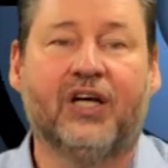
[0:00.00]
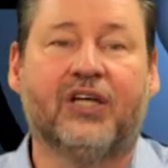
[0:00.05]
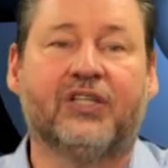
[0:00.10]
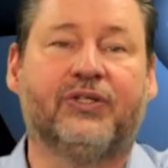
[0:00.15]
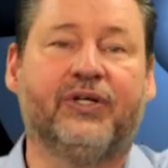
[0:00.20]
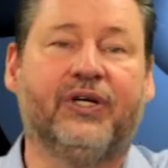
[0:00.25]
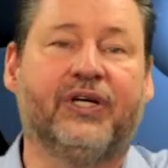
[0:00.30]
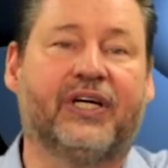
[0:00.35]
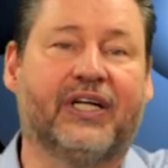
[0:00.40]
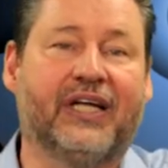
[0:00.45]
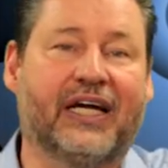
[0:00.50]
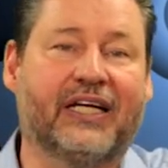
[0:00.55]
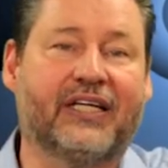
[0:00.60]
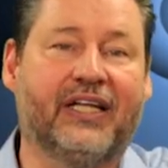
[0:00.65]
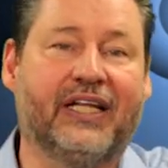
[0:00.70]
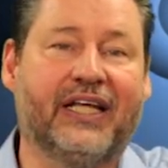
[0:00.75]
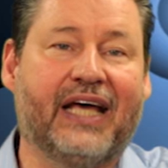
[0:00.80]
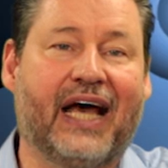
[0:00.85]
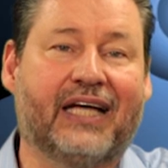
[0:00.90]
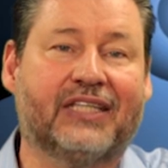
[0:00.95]
So you connect
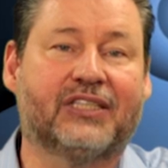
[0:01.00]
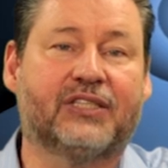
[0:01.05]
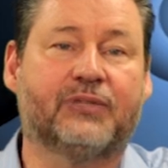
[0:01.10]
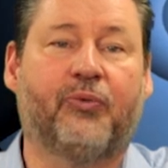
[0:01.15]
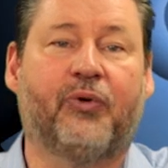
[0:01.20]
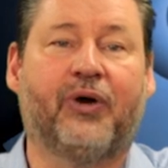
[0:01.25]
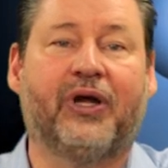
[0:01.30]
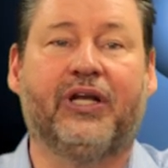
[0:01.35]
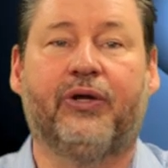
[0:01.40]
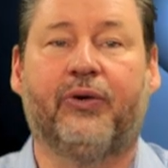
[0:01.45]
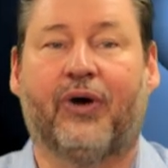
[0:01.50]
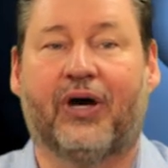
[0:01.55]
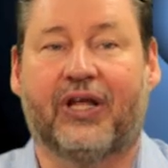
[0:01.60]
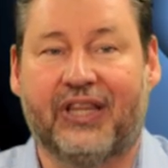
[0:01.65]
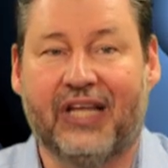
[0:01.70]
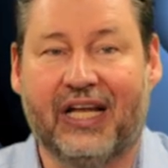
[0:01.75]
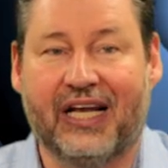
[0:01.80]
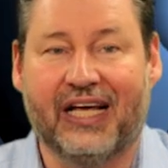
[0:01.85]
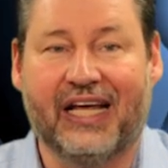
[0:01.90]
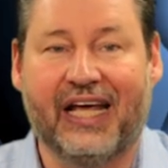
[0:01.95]
to the access point, you
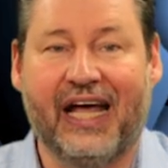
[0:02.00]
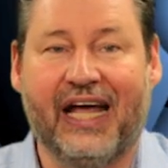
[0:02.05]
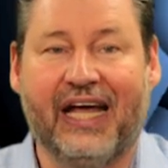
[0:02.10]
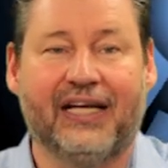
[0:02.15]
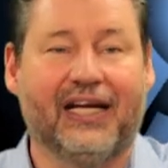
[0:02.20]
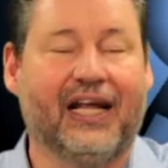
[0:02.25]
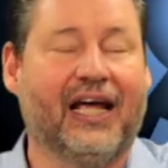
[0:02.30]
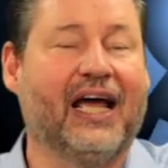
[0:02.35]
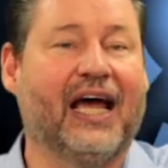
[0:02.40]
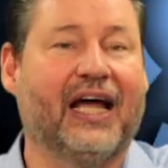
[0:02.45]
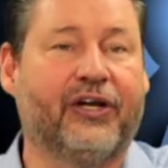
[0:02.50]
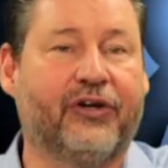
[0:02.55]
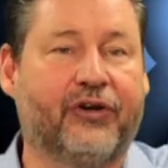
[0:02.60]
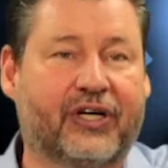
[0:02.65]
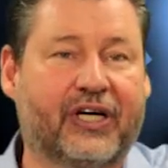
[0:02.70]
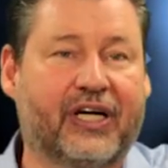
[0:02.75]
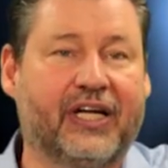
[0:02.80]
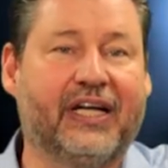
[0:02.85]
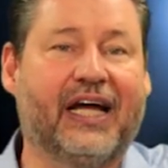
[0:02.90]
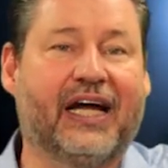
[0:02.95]
authenticate, and you're
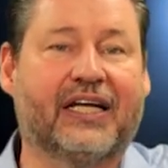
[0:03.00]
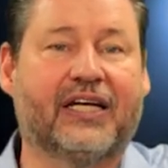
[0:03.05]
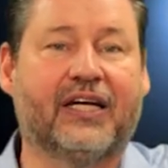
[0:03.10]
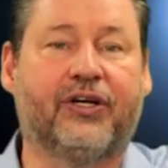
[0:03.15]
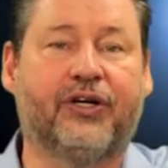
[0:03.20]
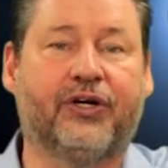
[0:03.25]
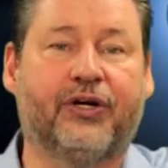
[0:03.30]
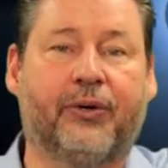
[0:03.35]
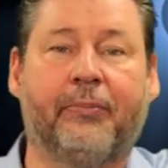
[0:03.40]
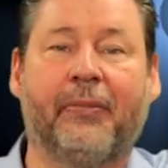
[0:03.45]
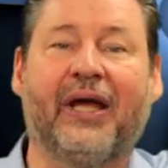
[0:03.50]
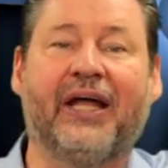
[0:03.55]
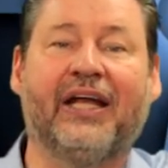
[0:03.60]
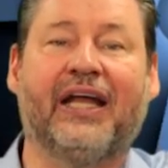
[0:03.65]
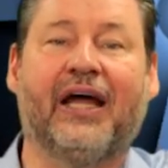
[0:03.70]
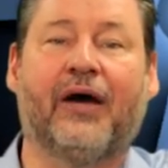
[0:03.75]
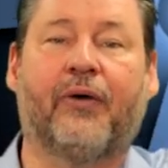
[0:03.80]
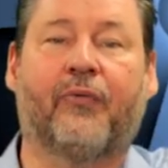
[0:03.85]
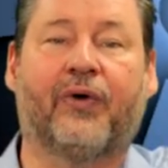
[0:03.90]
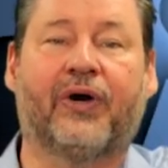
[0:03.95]
connected to your main
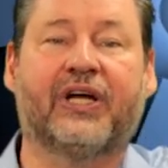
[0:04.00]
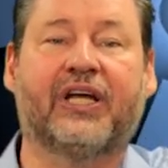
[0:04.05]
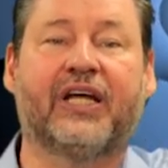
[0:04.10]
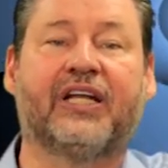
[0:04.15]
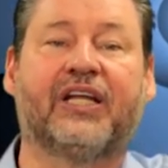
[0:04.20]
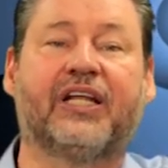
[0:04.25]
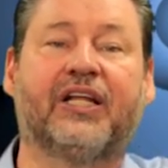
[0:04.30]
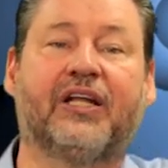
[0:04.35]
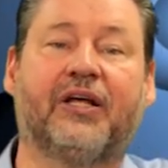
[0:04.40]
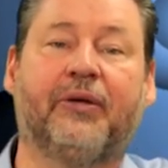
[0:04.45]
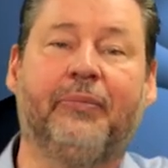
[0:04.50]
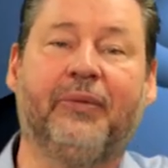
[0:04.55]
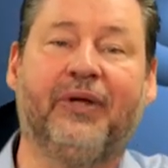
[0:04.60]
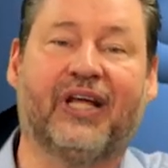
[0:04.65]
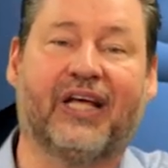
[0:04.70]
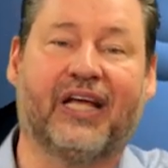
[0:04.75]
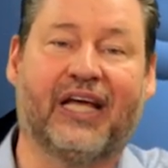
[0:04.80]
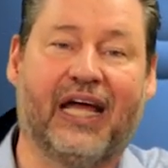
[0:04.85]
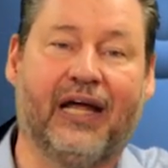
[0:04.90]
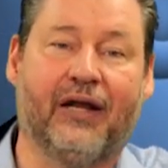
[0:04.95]
network and can
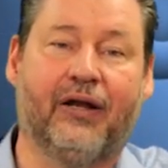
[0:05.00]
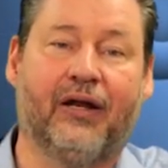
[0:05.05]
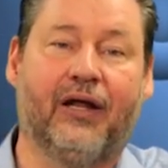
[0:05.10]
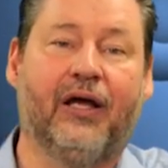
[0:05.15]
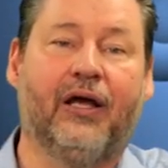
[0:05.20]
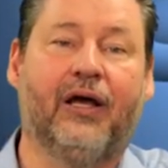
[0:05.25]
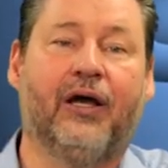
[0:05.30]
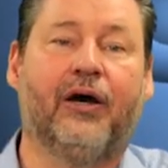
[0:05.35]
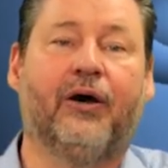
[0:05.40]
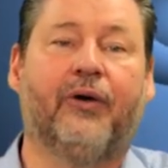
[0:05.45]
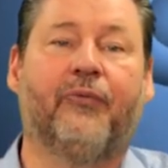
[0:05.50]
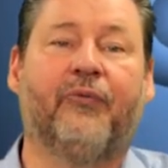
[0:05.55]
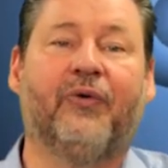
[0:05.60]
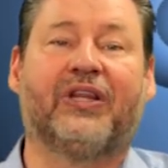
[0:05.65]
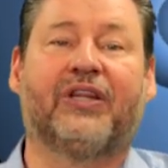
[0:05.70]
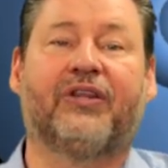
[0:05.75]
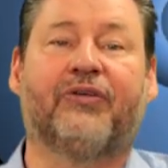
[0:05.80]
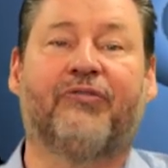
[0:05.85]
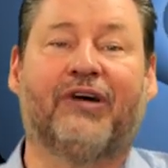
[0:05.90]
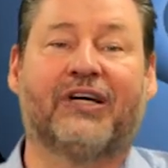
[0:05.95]
communicate
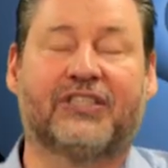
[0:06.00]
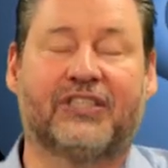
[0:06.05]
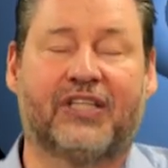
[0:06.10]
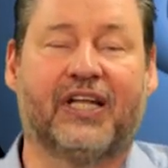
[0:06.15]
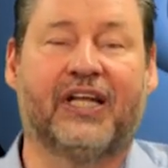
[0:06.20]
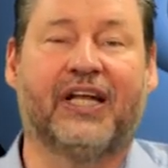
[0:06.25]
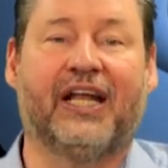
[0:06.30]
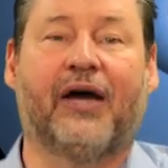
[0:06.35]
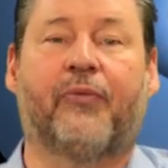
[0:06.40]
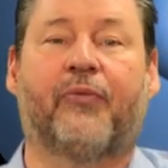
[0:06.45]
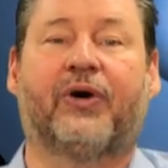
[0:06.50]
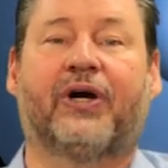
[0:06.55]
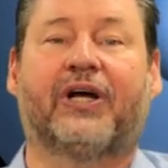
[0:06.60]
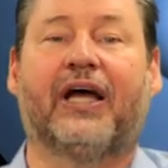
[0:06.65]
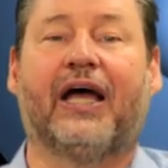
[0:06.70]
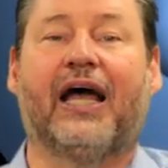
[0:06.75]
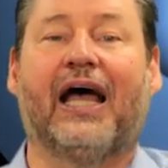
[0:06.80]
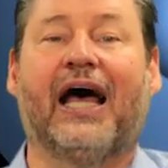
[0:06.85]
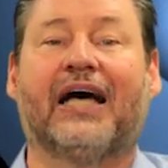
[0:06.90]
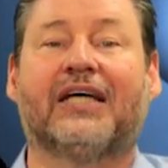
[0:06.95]
with the rest of the network
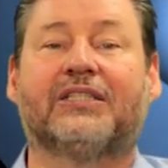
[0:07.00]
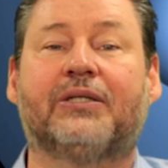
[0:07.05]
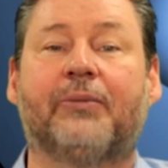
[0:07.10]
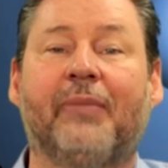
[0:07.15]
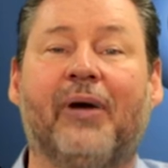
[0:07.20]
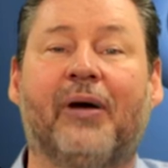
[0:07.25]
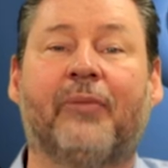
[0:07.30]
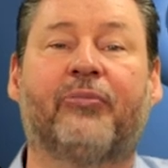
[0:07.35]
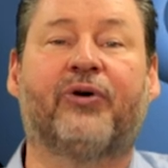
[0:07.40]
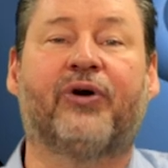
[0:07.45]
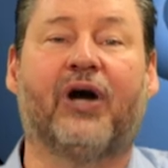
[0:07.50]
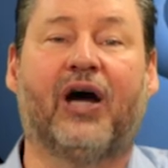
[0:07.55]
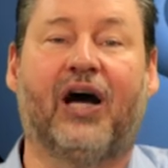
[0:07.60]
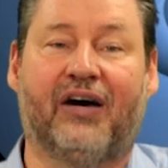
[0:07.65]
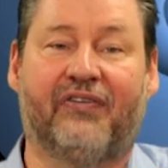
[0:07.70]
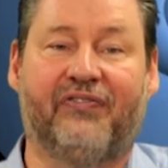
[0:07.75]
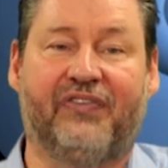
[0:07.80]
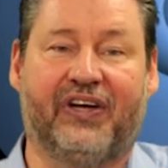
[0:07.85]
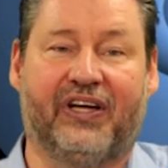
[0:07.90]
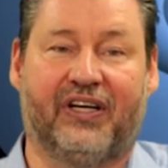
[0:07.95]
as a member
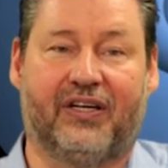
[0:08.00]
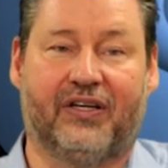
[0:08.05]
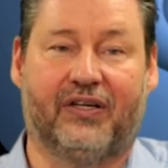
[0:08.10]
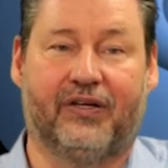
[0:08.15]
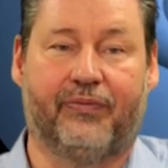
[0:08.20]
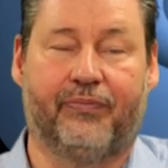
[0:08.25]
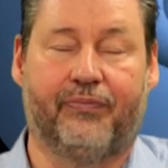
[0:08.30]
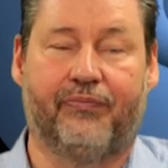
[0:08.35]
of it.